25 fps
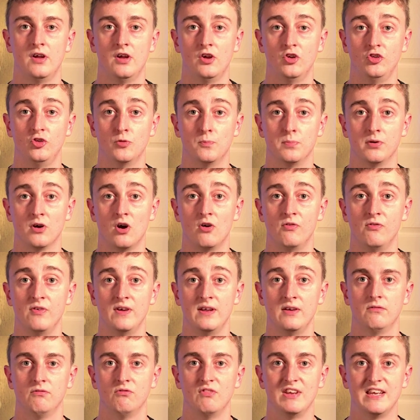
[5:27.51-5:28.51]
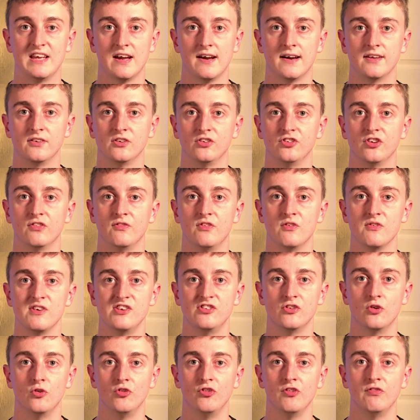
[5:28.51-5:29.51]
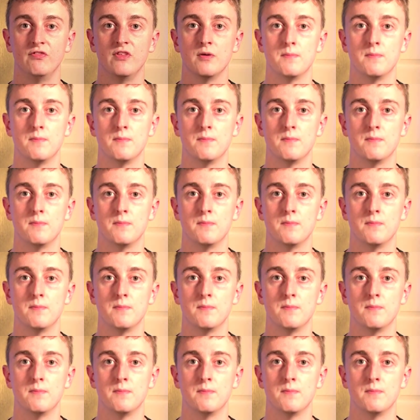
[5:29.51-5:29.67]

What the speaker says: to profit regardless of the result of the